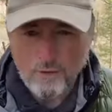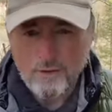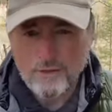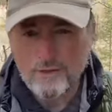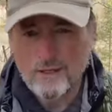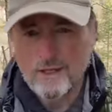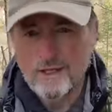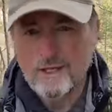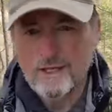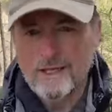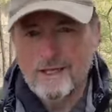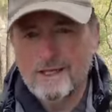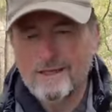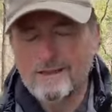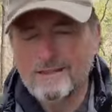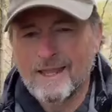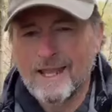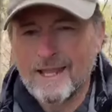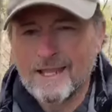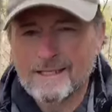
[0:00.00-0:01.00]
with
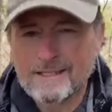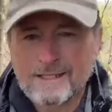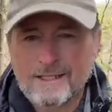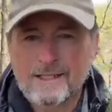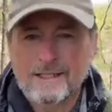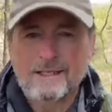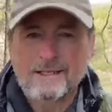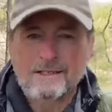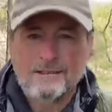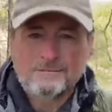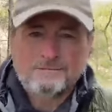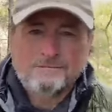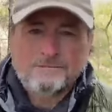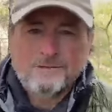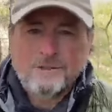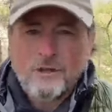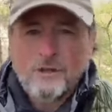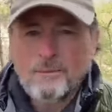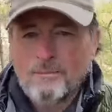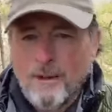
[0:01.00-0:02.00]
that,
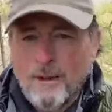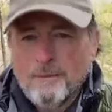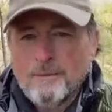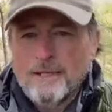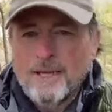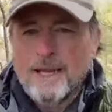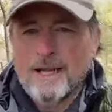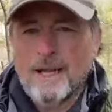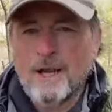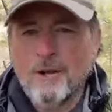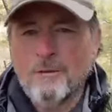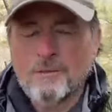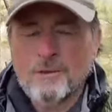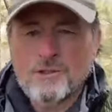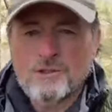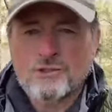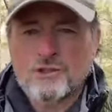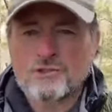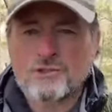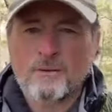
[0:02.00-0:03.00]
they probably can't help.
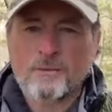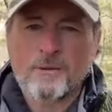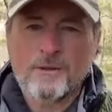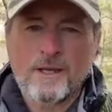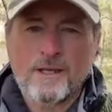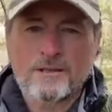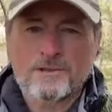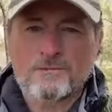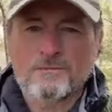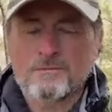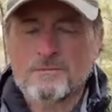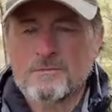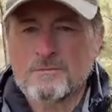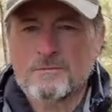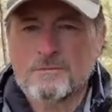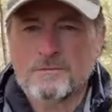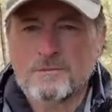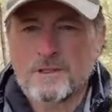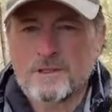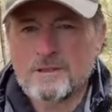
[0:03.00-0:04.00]
It's just something that's
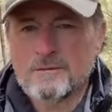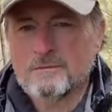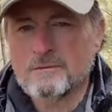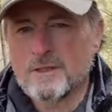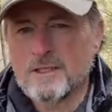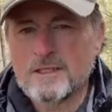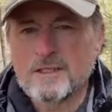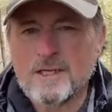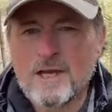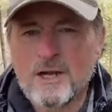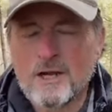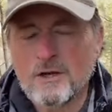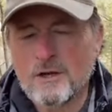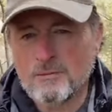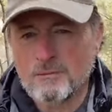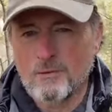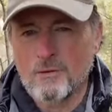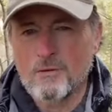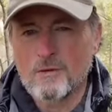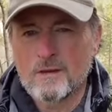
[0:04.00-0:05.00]

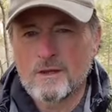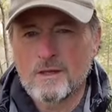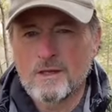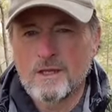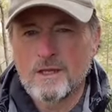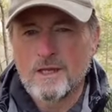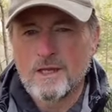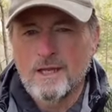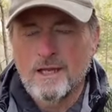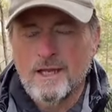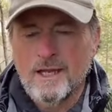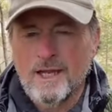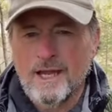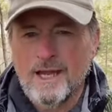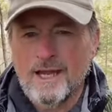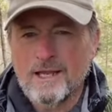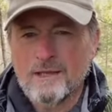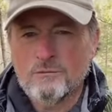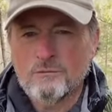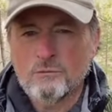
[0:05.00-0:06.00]
inheritable.
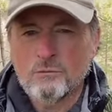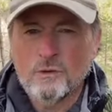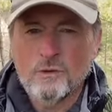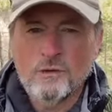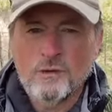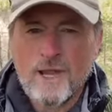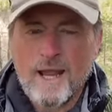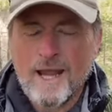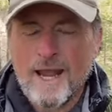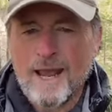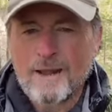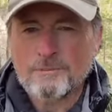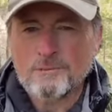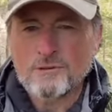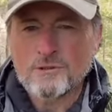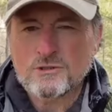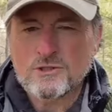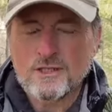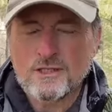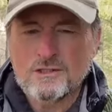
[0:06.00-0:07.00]
And when that
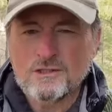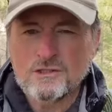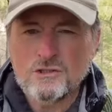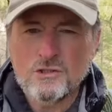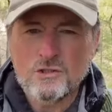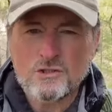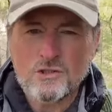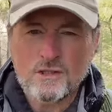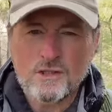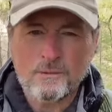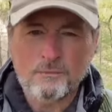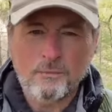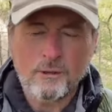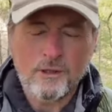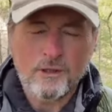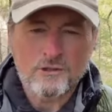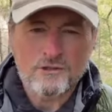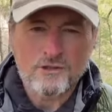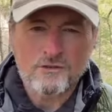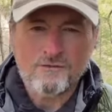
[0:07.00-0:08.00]
happens, then usually the
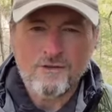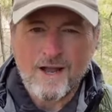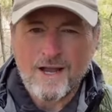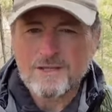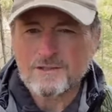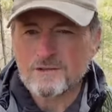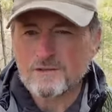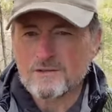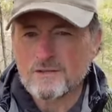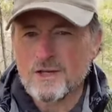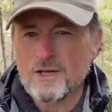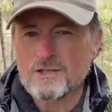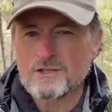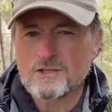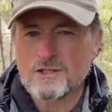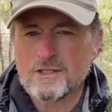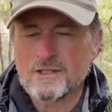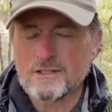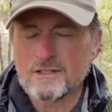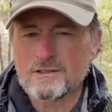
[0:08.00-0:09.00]
breeders advise as
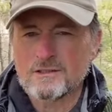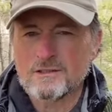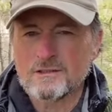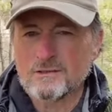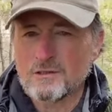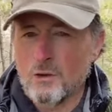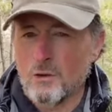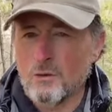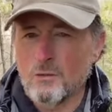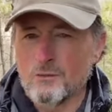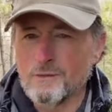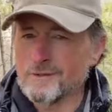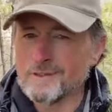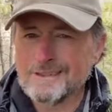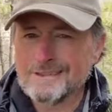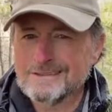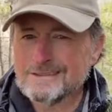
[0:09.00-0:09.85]
such and told,